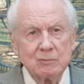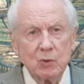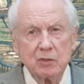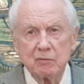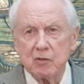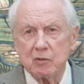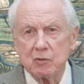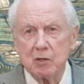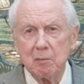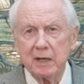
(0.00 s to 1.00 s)
Wonder if you,
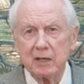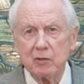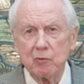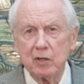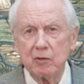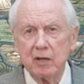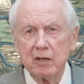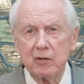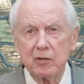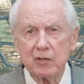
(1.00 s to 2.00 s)
somebody could run
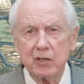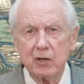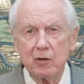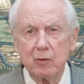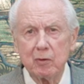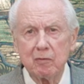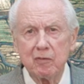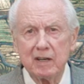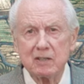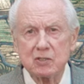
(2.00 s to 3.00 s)
around there and get her real
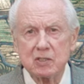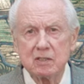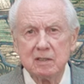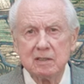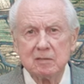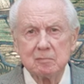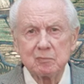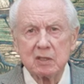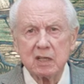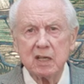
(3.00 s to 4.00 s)
fast.
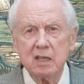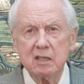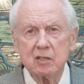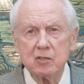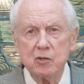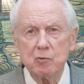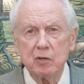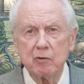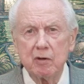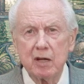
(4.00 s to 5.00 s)
Ken, can you
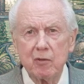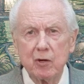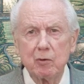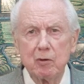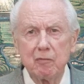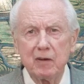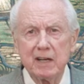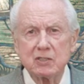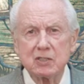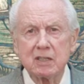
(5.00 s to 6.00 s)
run around there real
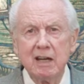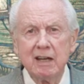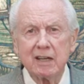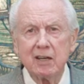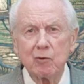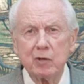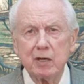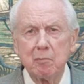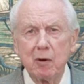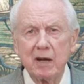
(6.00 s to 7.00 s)
fast and get
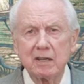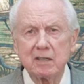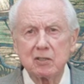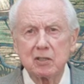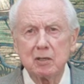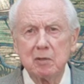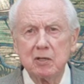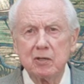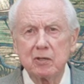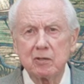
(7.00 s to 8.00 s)
Rita Browning to come
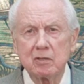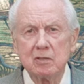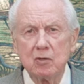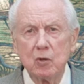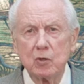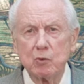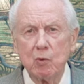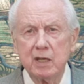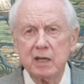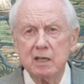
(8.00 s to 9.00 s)
in here? Or
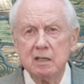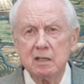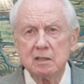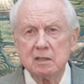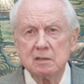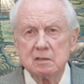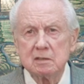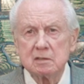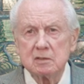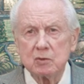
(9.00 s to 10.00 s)
Dwayne?
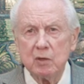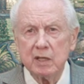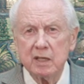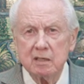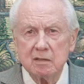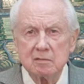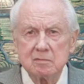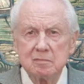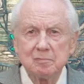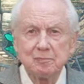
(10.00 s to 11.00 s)
Dwayne?
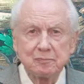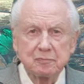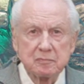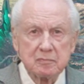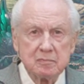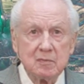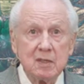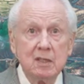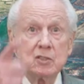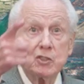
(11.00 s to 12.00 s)

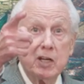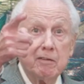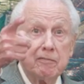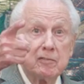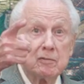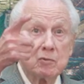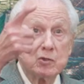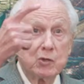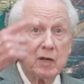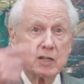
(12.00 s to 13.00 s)
Chef,
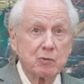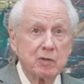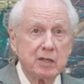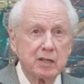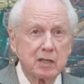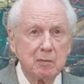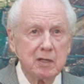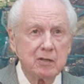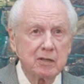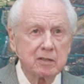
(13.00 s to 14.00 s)
would you ask Rita to come
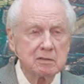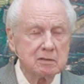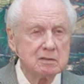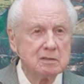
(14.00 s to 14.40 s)
in here?